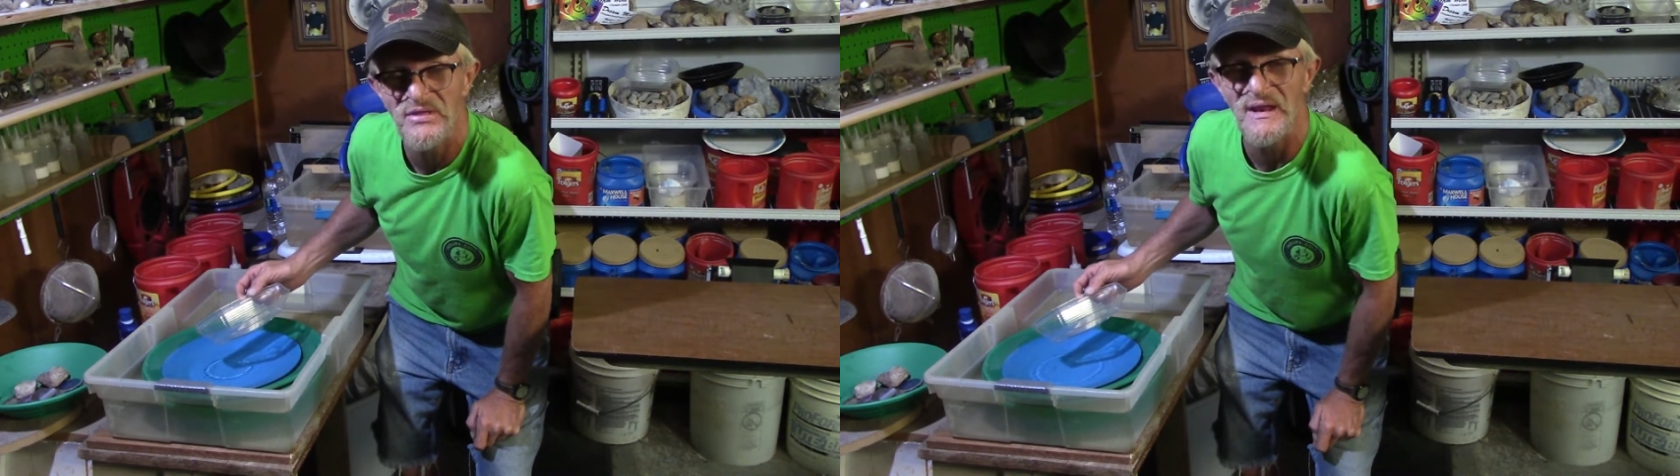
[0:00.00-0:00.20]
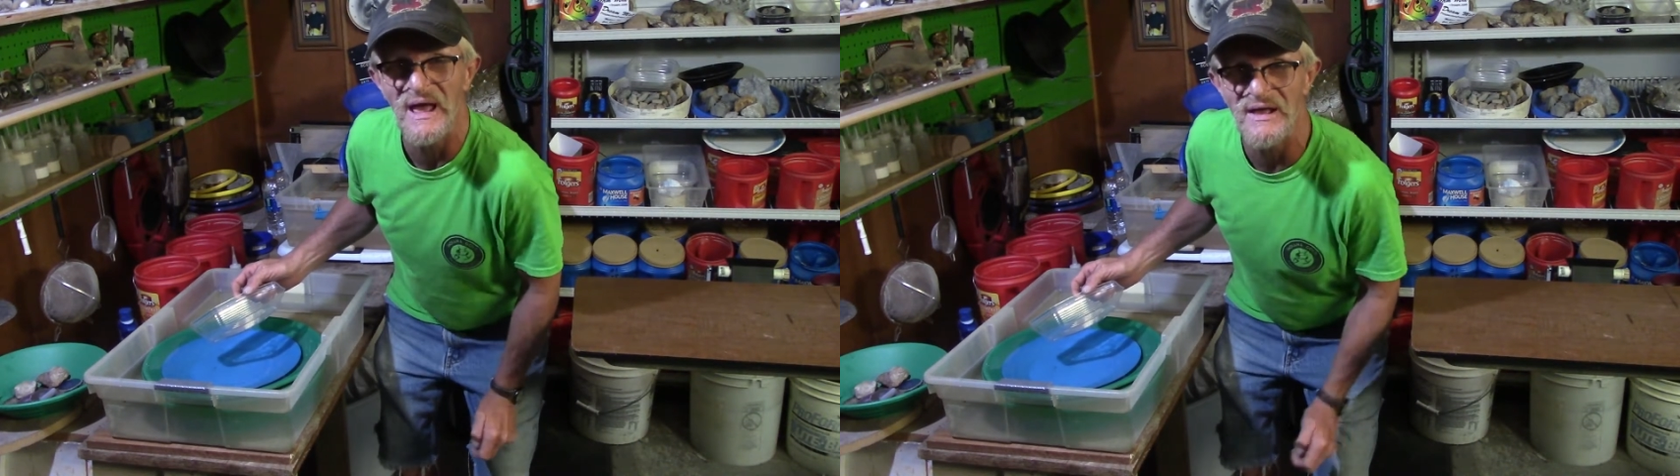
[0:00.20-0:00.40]

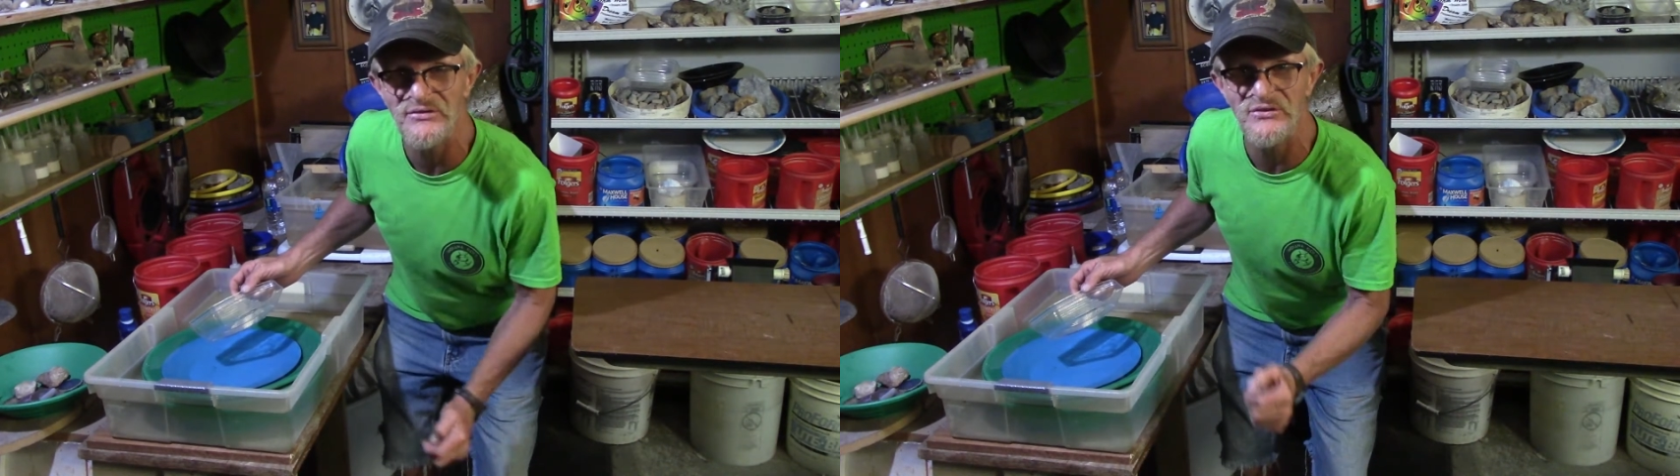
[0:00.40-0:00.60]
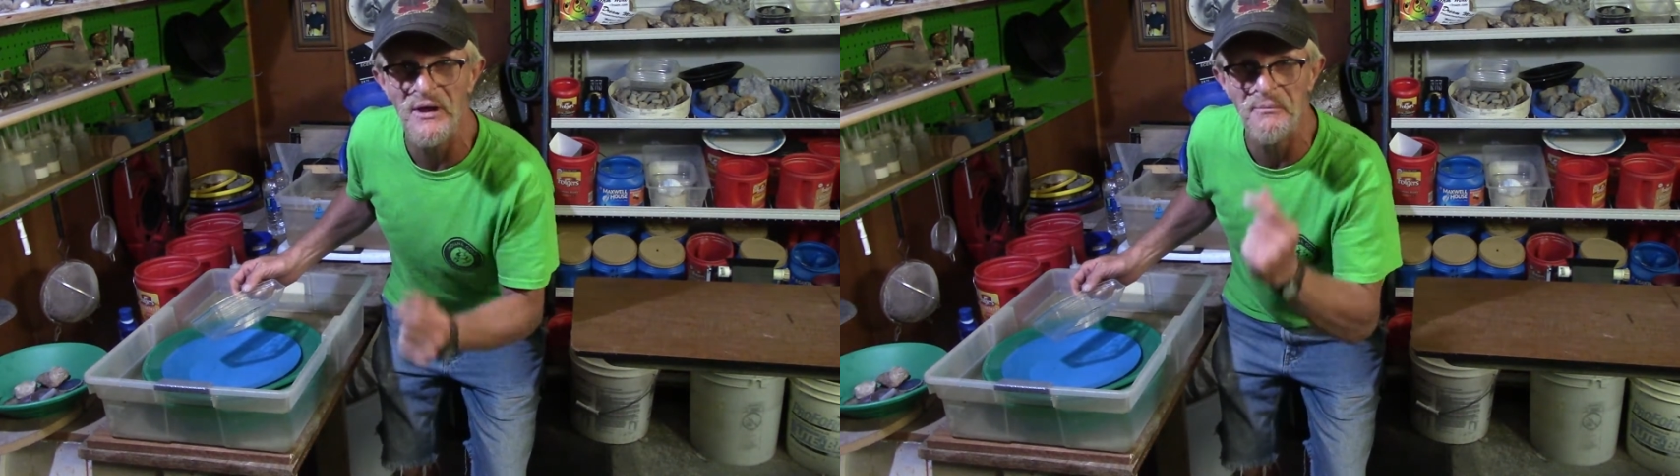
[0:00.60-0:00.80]
the
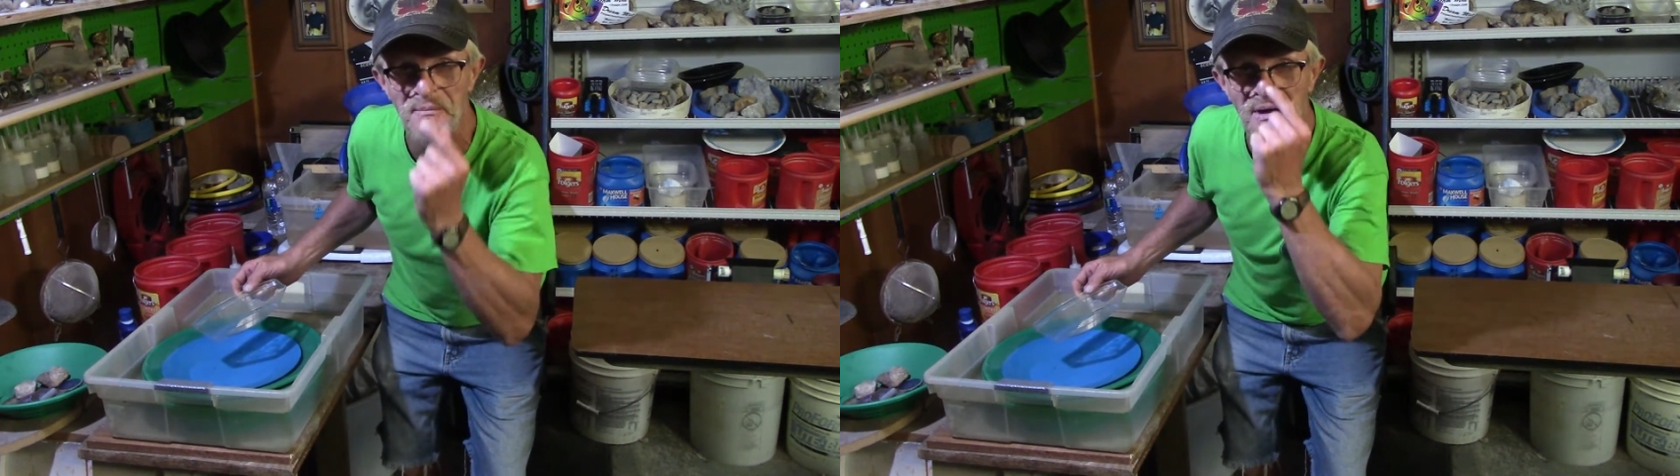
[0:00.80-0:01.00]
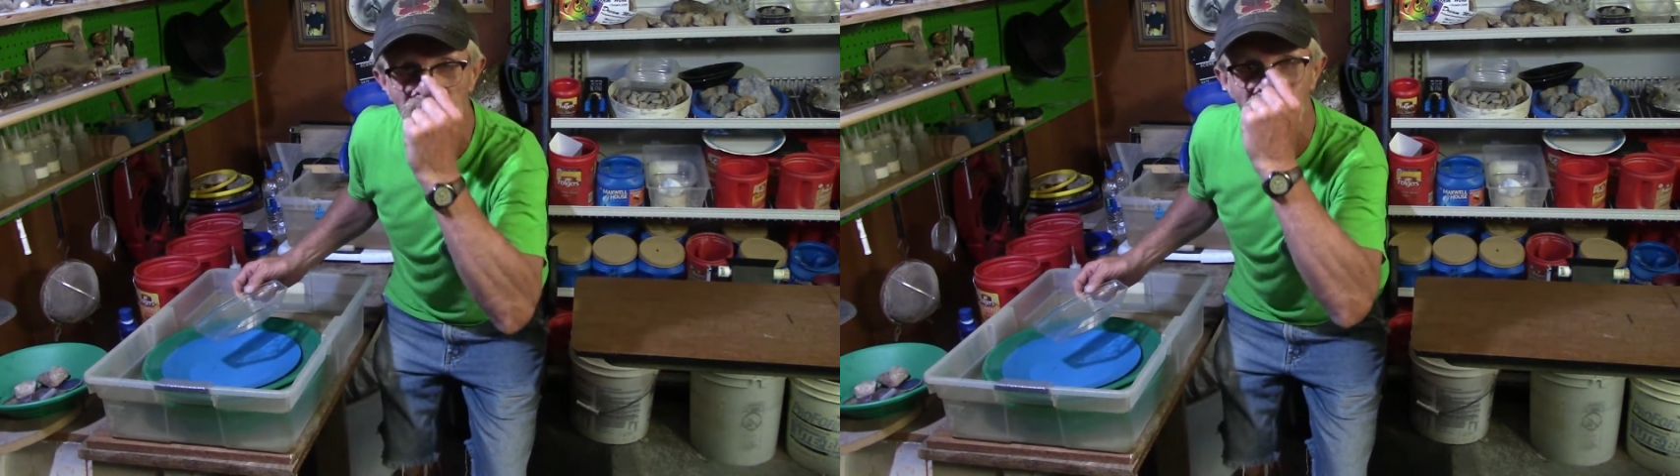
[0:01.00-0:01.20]
last
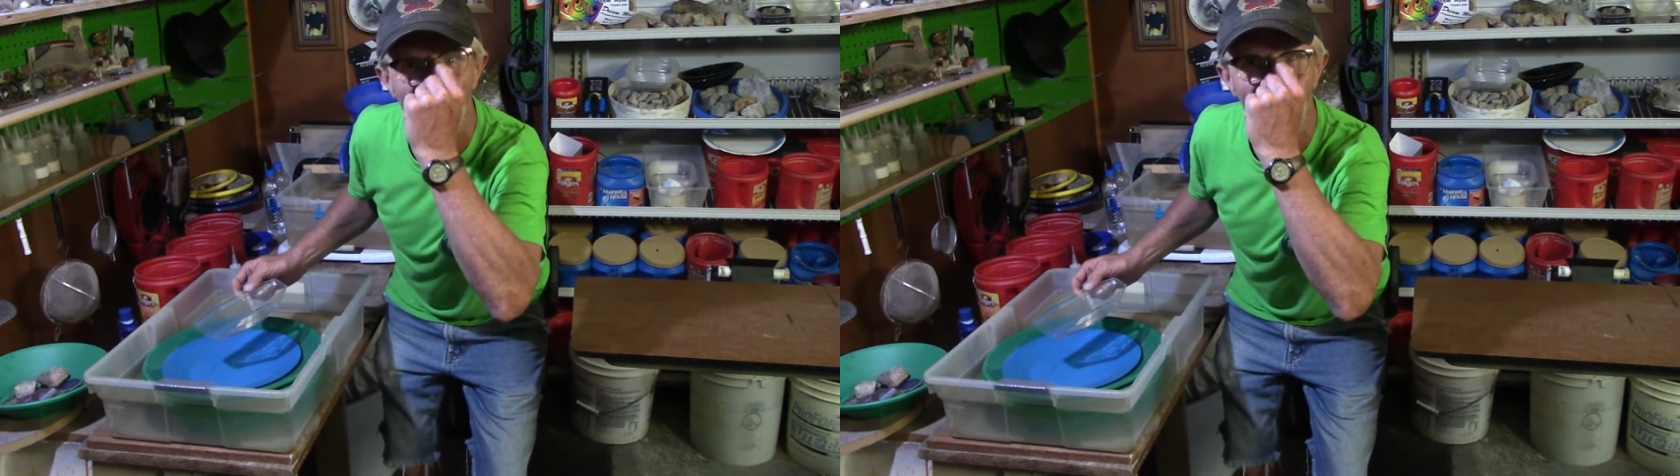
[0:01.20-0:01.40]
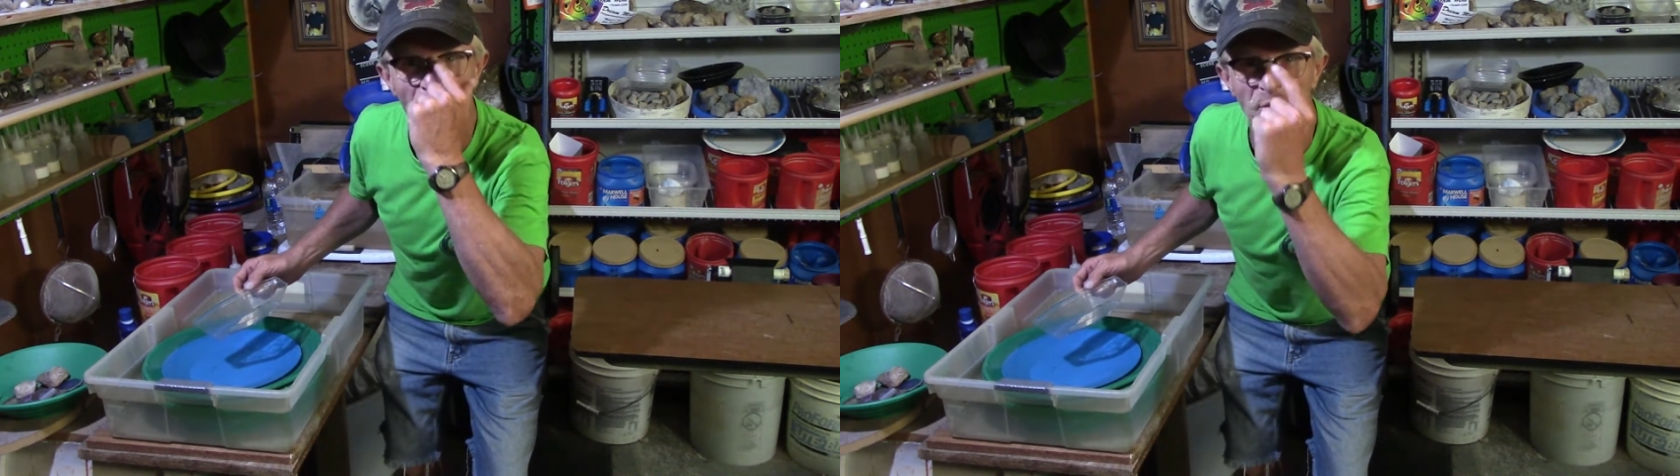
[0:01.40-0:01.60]
time
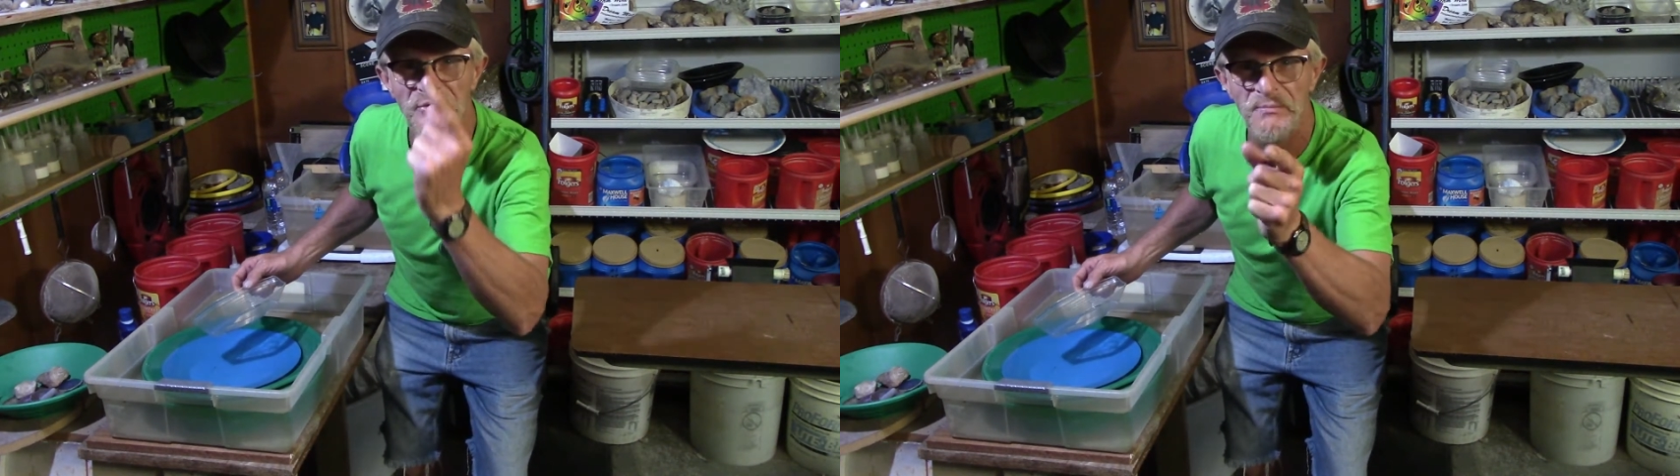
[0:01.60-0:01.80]
I was